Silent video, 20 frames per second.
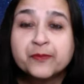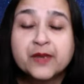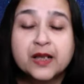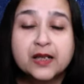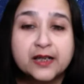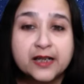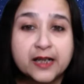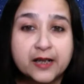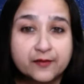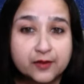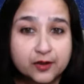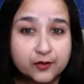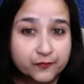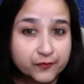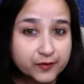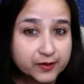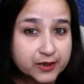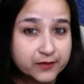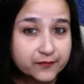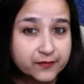level of
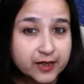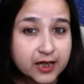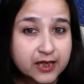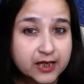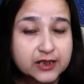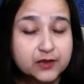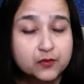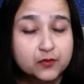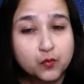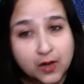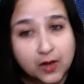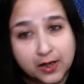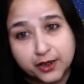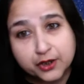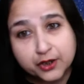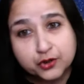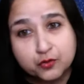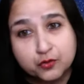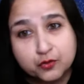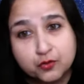difficulty 1 and
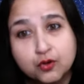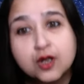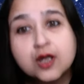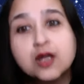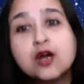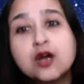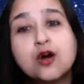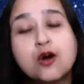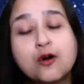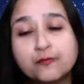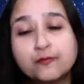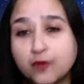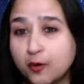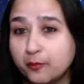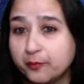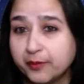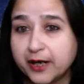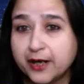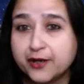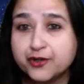2 of
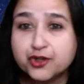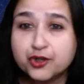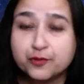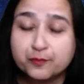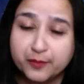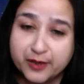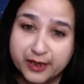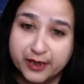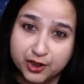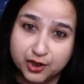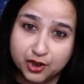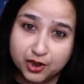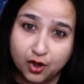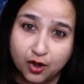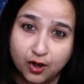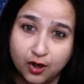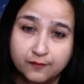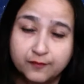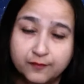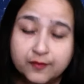comprehension, please
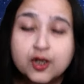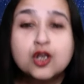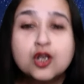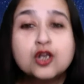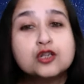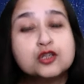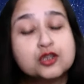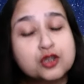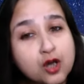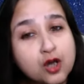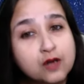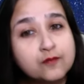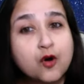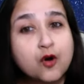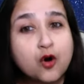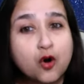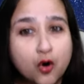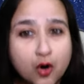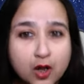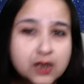solve. Solve
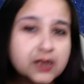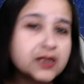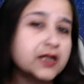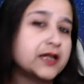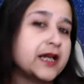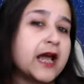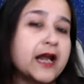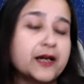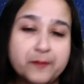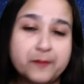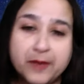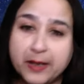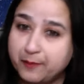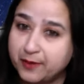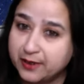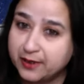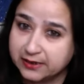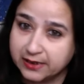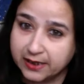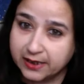all the CAT
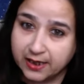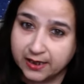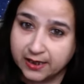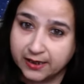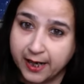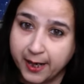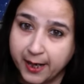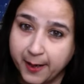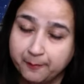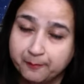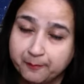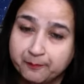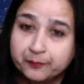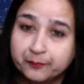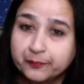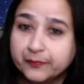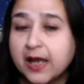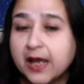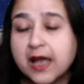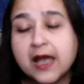papers that are there,
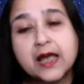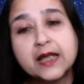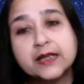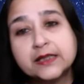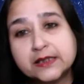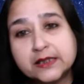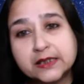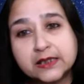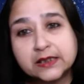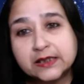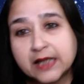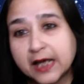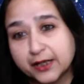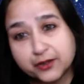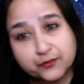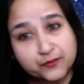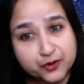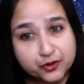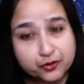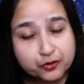and that
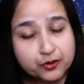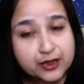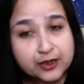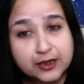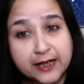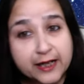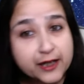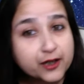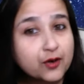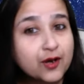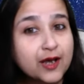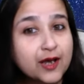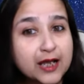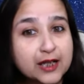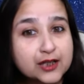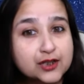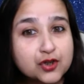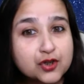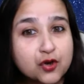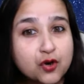which you can lay your
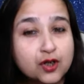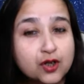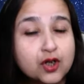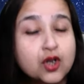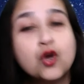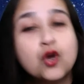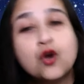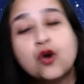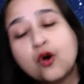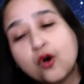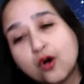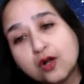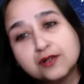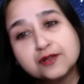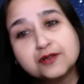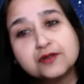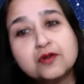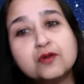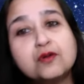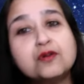hands on.
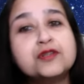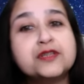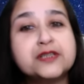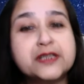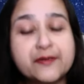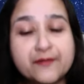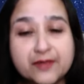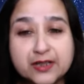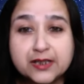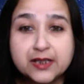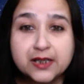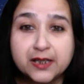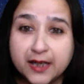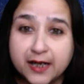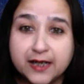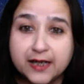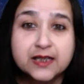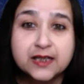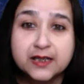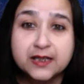Also, 17,
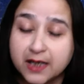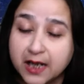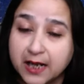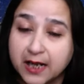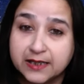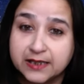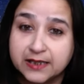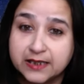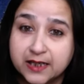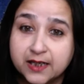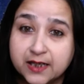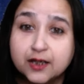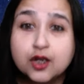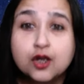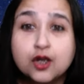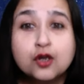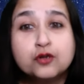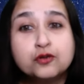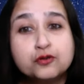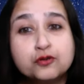18, 19,
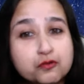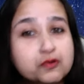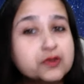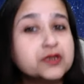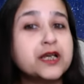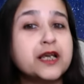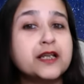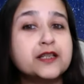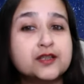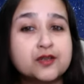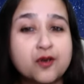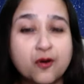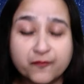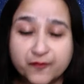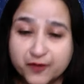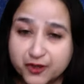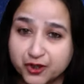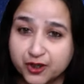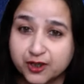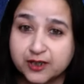2 sets
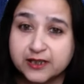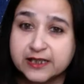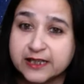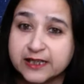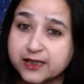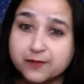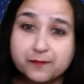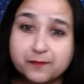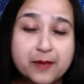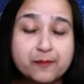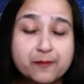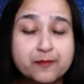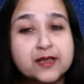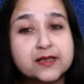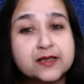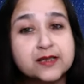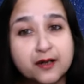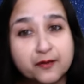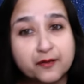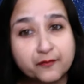official 6 papers
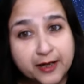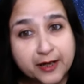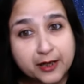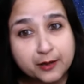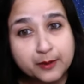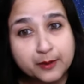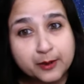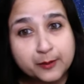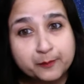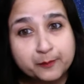are available.